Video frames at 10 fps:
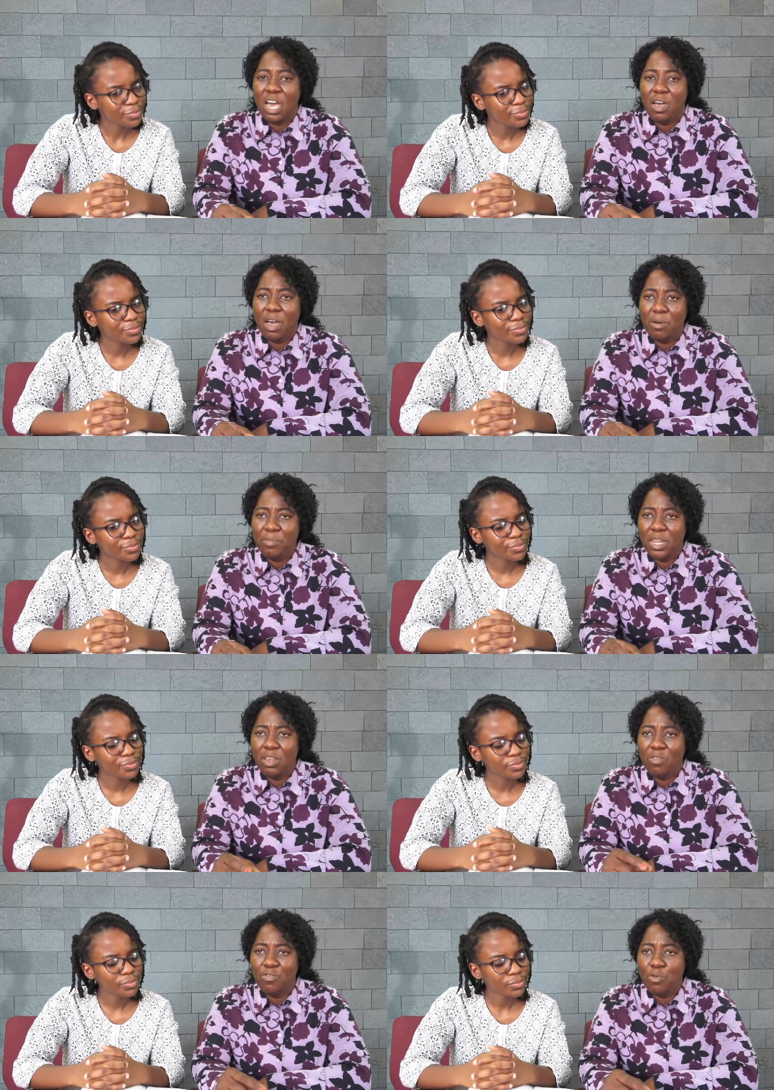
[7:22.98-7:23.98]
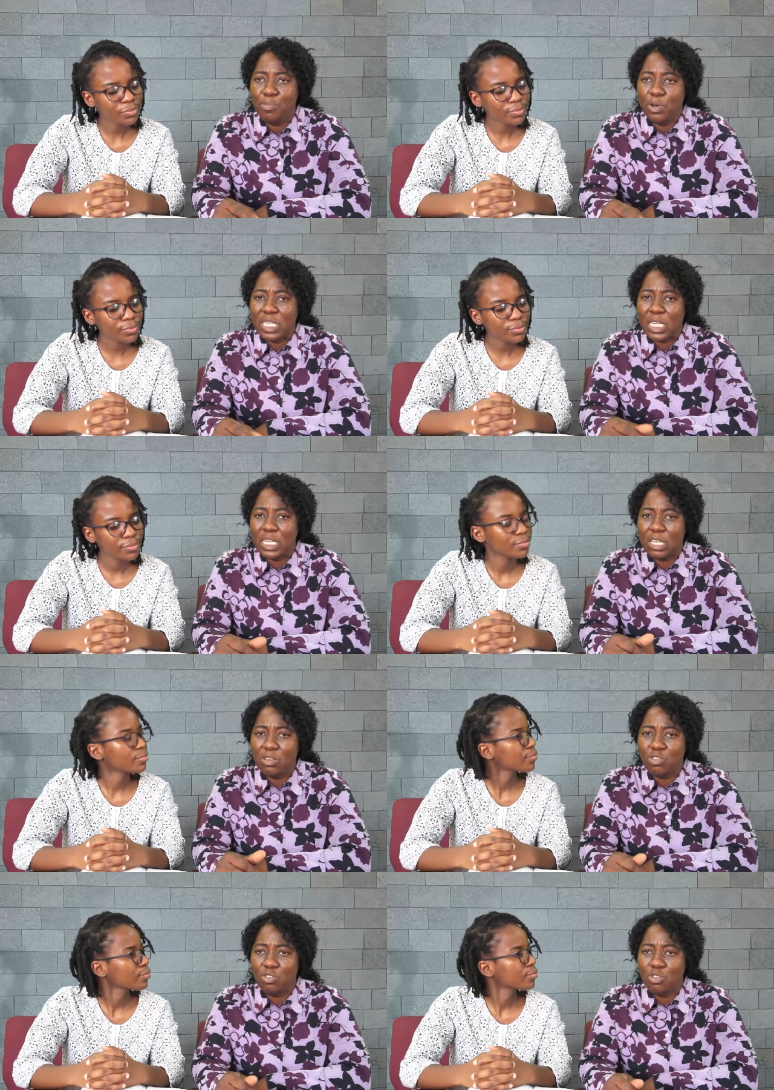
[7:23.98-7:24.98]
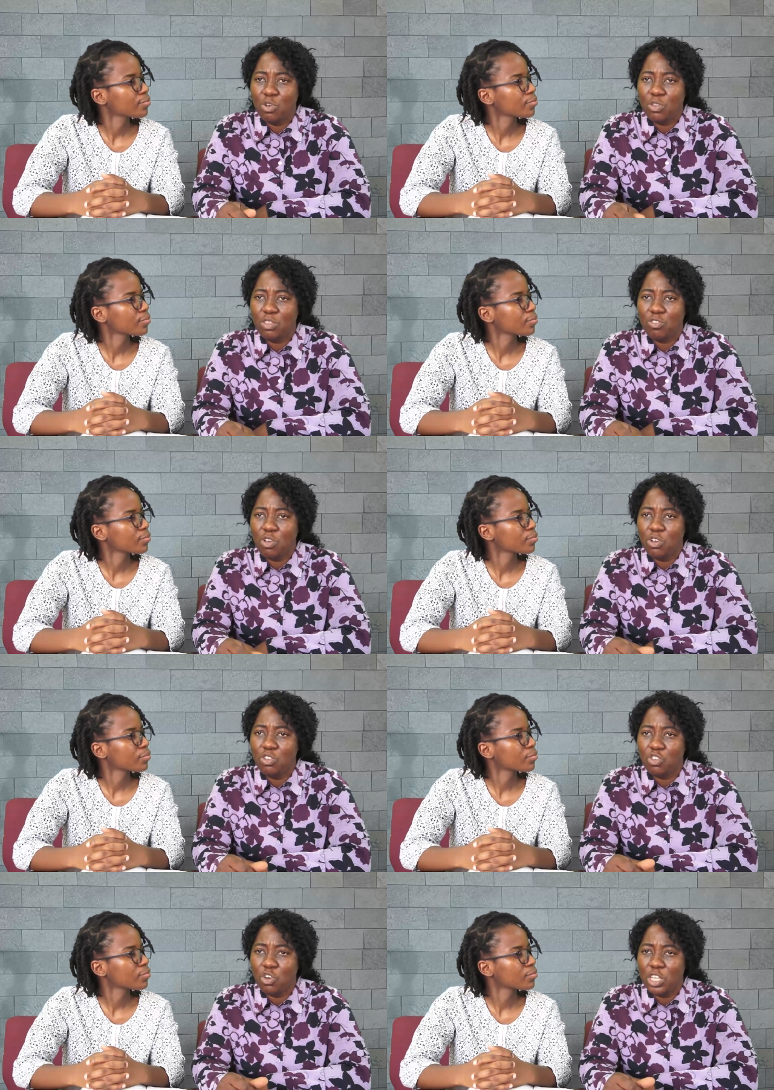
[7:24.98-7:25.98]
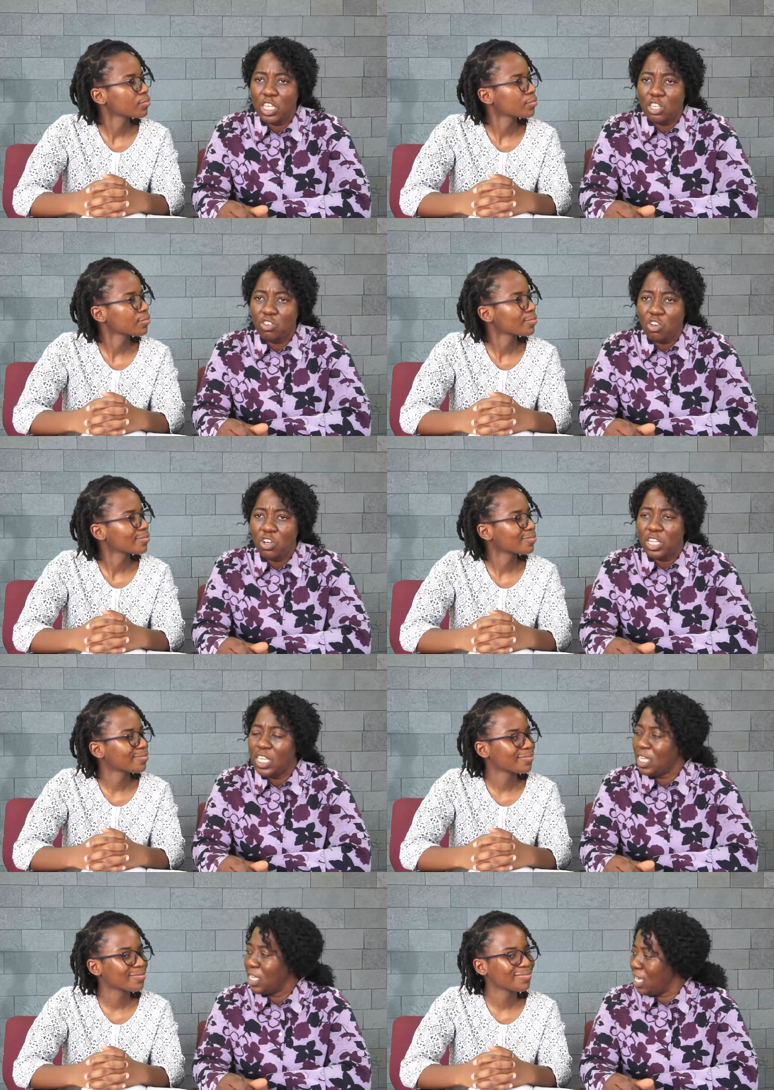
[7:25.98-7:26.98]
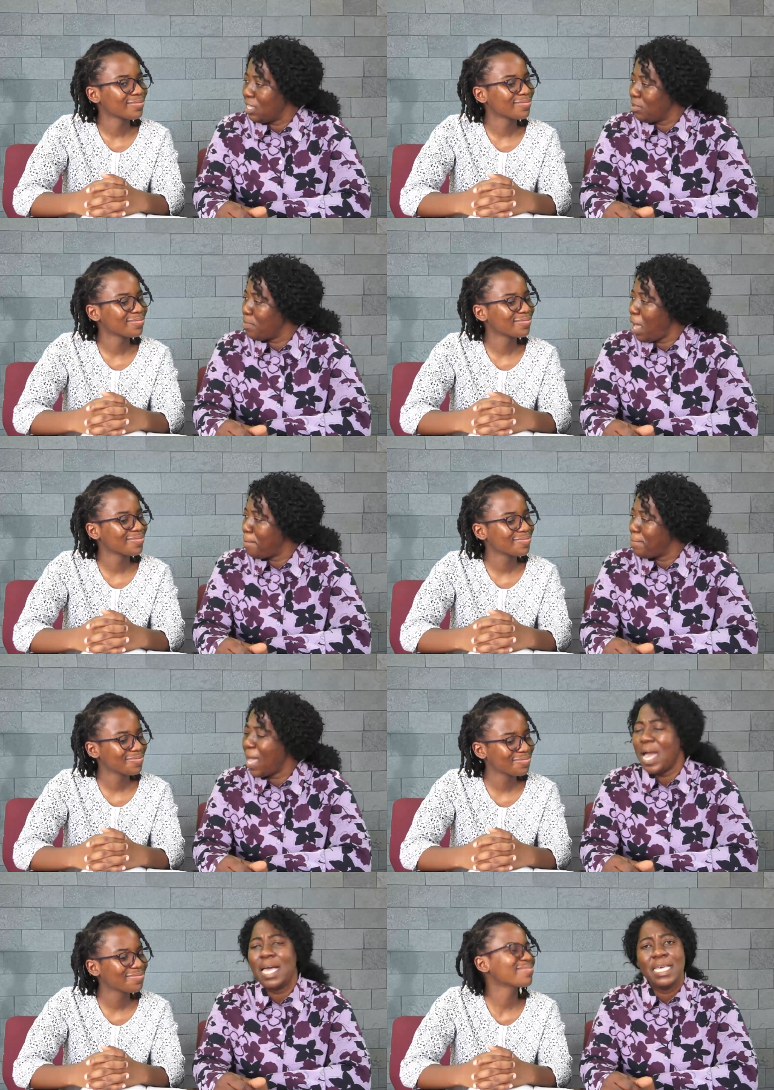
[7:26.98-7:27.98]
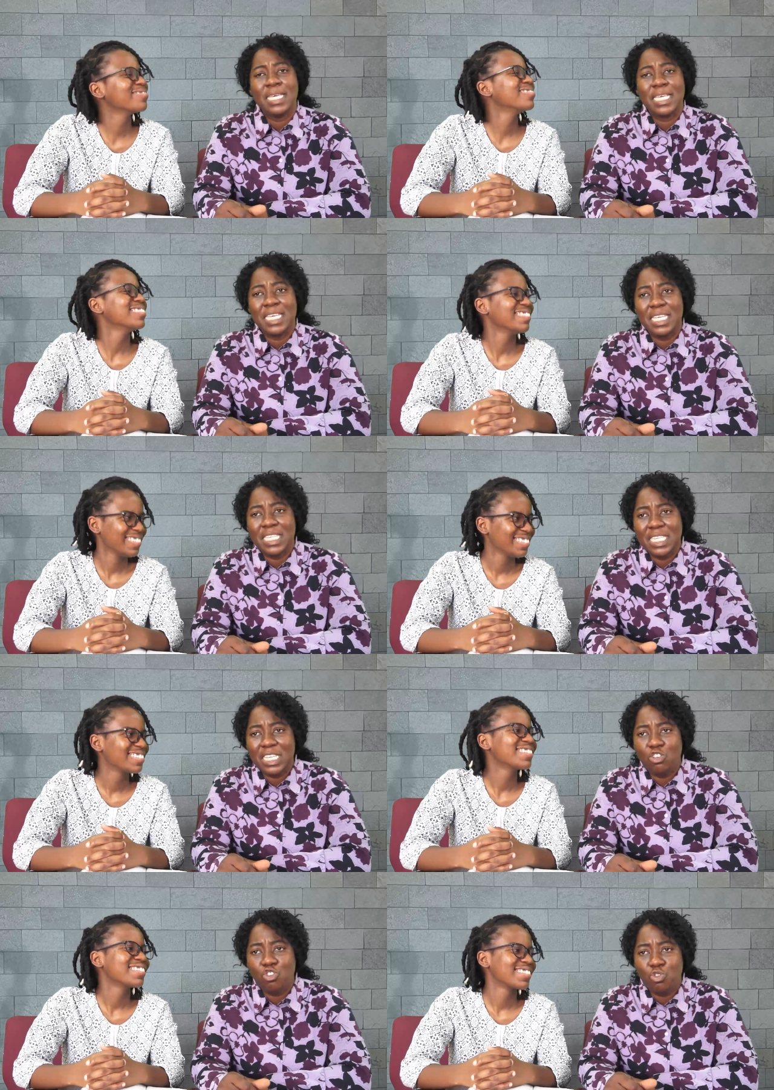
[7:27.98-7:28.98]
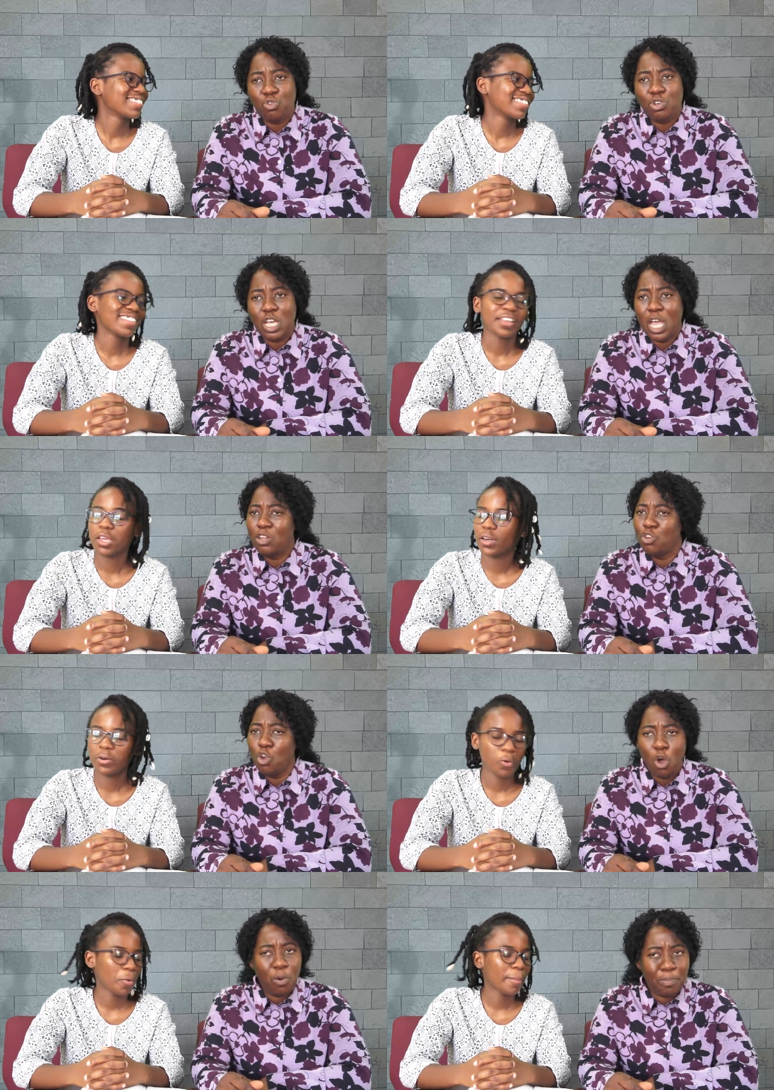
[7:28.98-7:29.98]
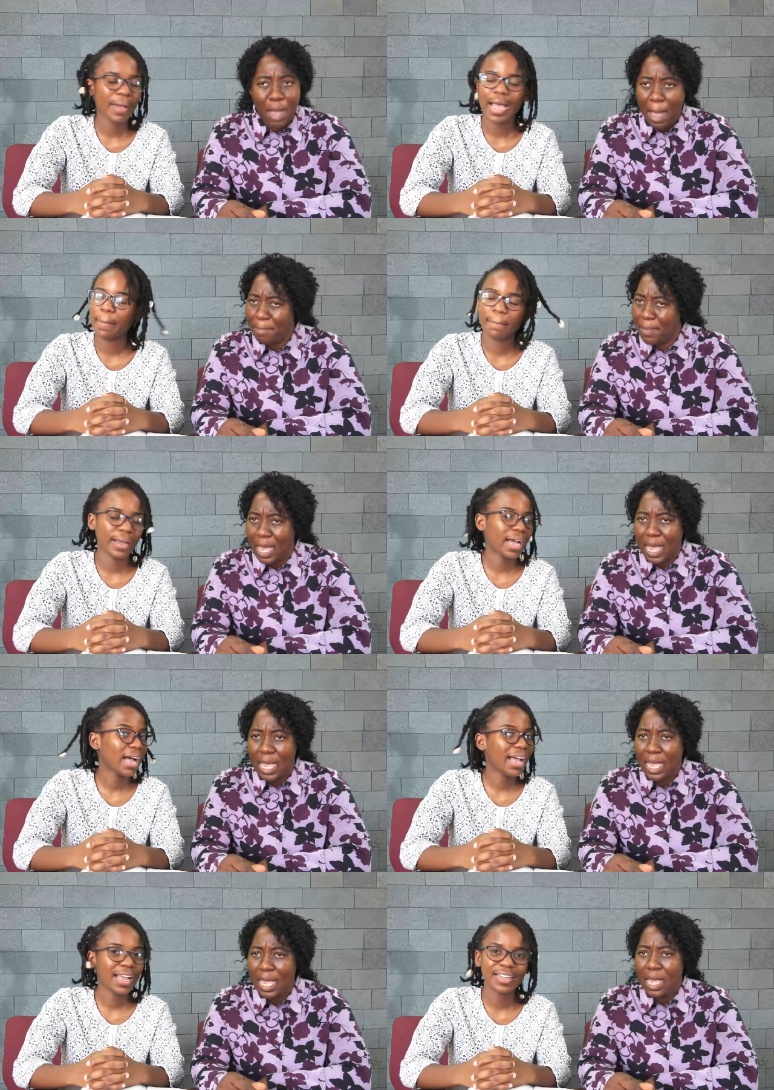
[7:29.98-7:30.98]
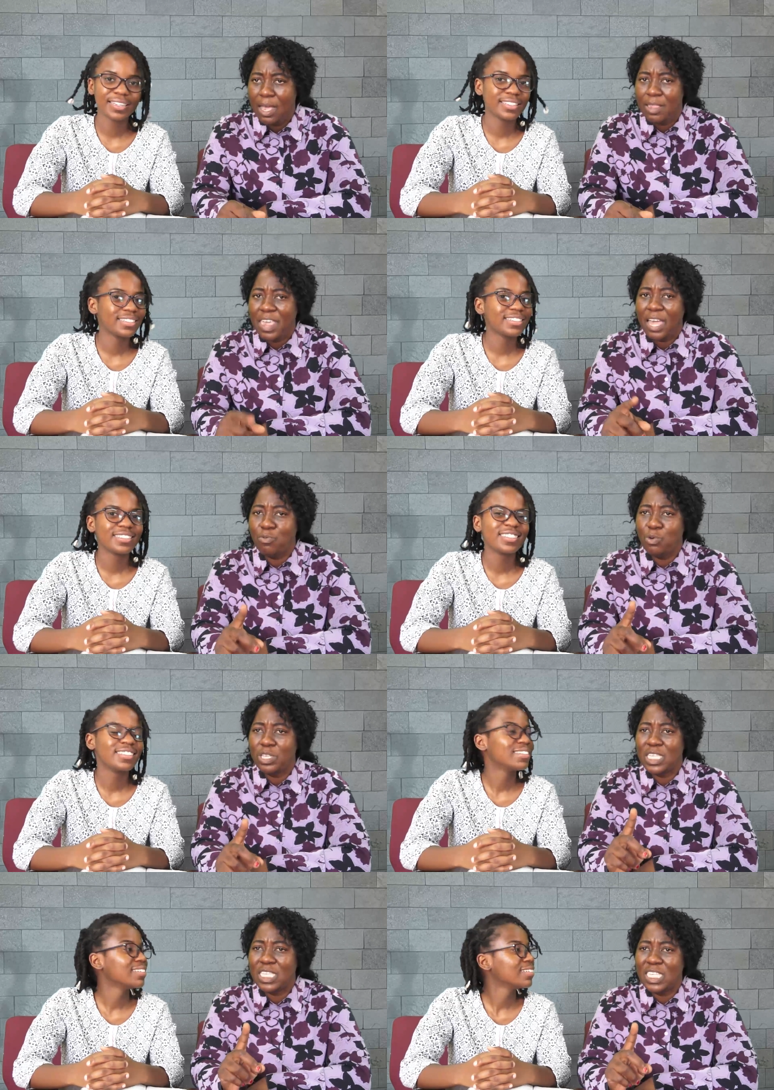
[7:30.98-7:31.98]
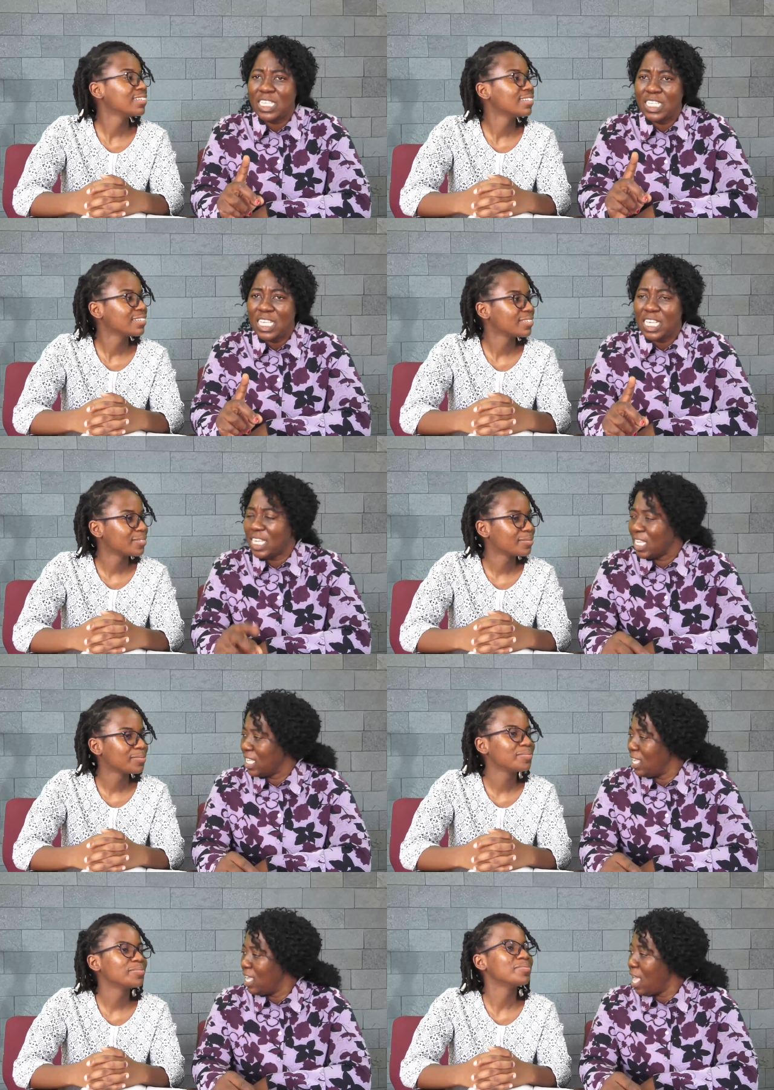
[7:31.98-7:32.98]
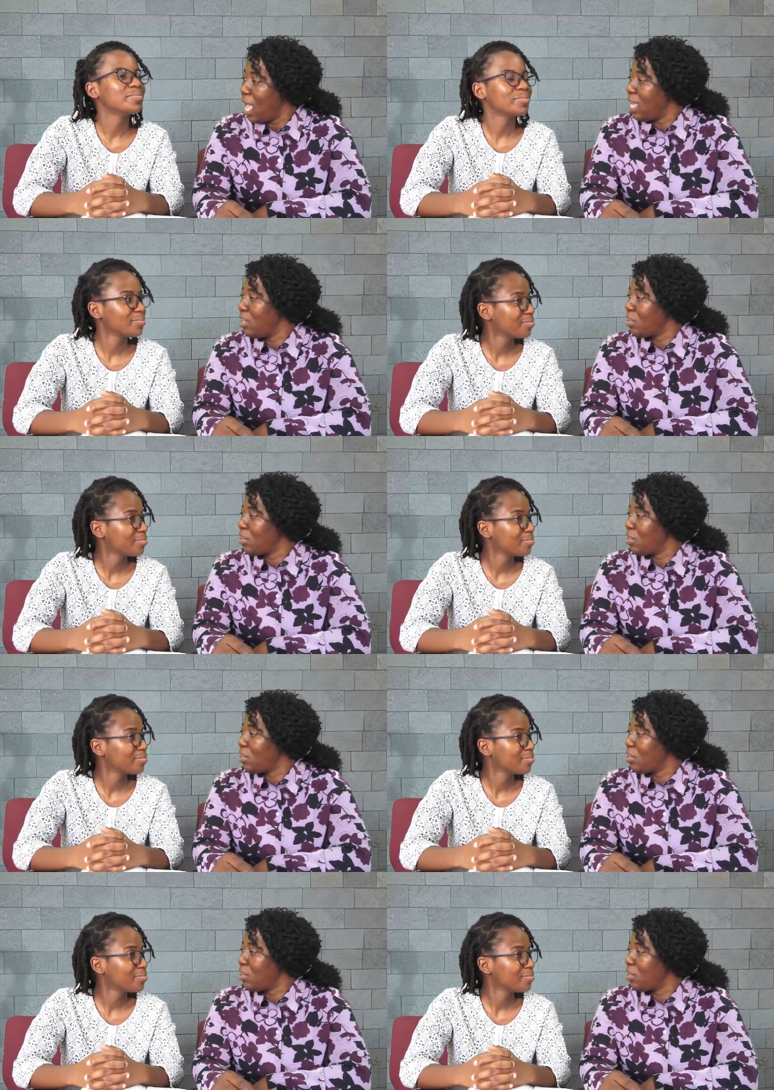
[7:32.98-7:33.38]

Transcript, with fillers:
Speaker 1: How many of you boys and girls know the song Johnny, Johnny, yes, Papa, eating sugar? No, Papa. That was stealing. And